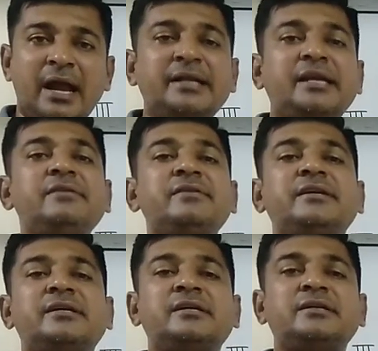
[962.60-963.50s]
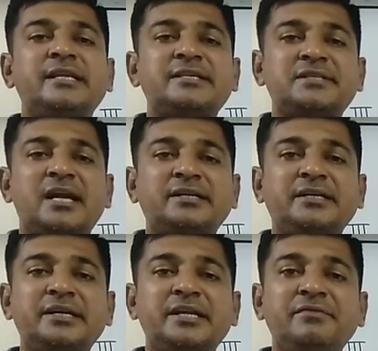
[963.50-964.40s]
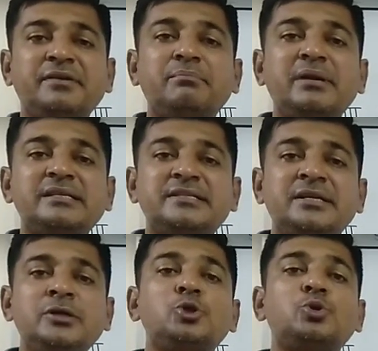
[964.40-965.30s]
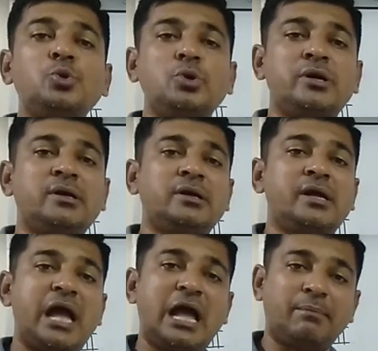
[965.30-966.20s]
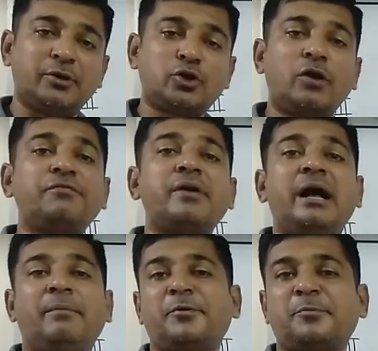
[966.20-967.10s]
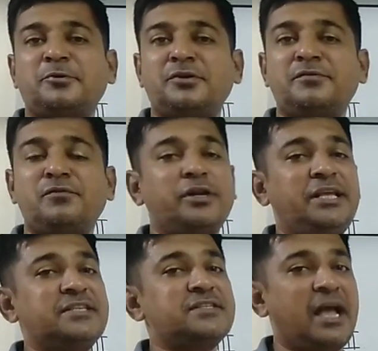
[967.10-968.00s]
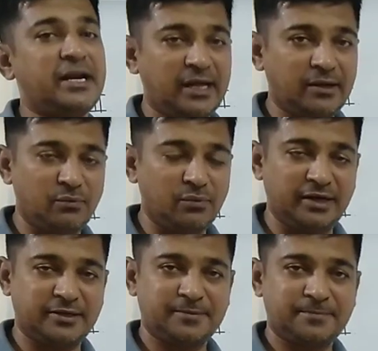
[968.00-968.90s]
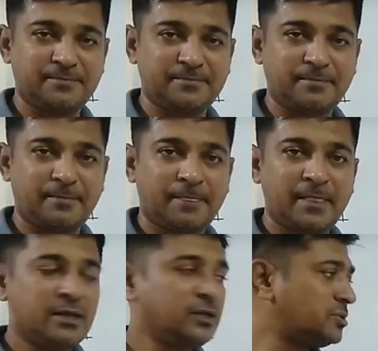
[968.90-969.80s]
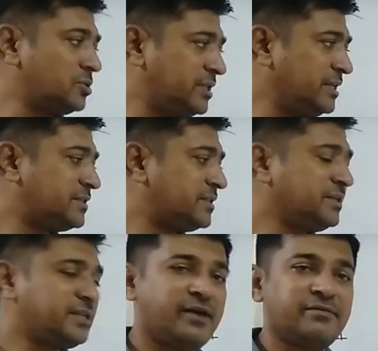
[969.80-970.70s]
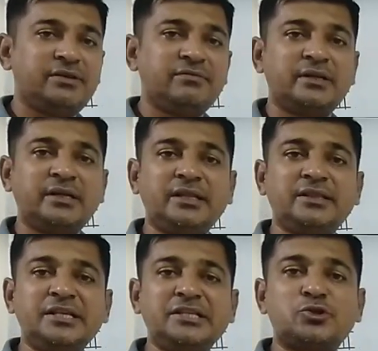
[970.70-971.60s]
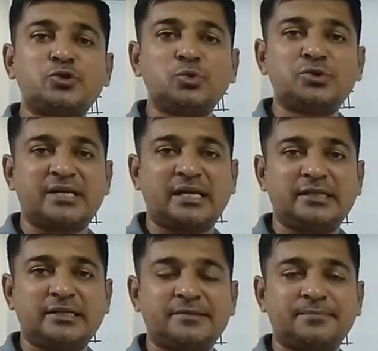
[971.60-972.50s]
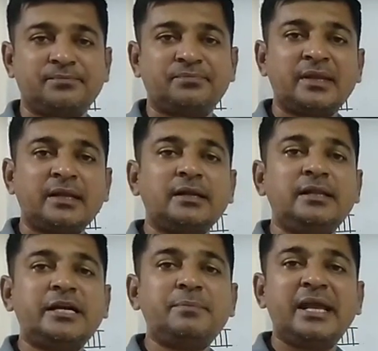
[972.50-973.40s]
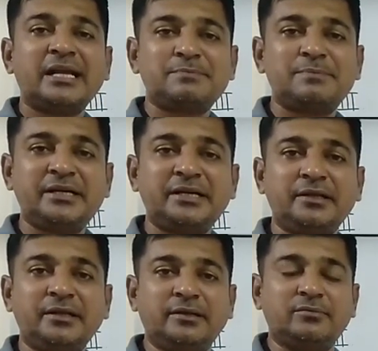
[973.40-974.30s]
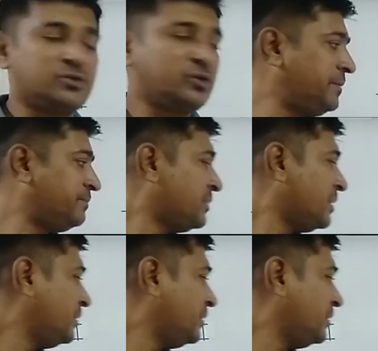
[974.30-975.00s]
And in return, they started giving blessing to Abbot of Aberbrothock for his kind work. So these things have given in these two stanzas. Let me explain it.